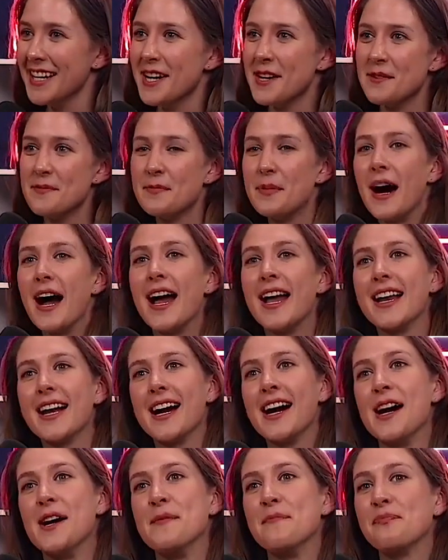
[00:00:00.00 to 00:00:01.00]
But
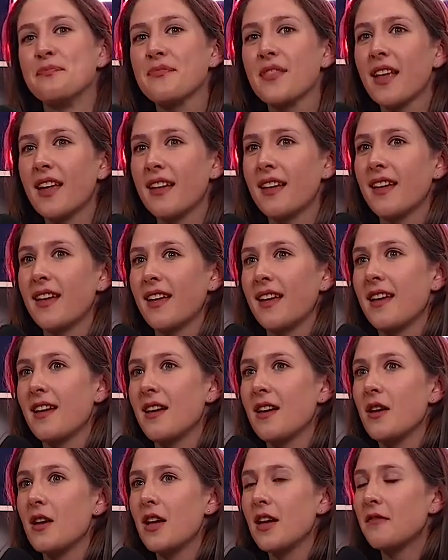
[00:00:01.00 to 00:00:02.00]

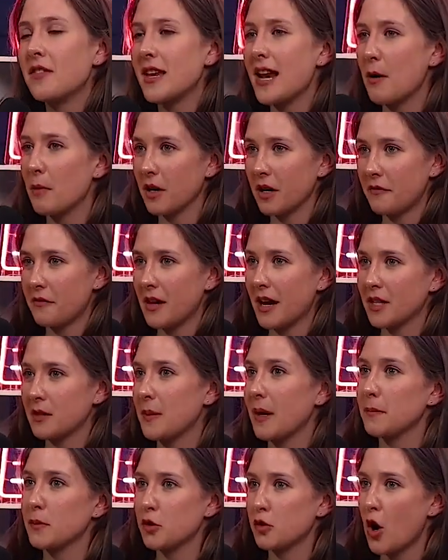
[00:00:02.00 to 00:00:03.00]
if the network effects
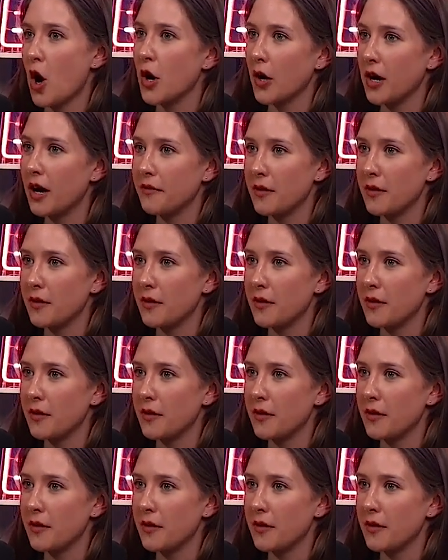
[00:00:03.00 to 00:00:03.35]
become strong enough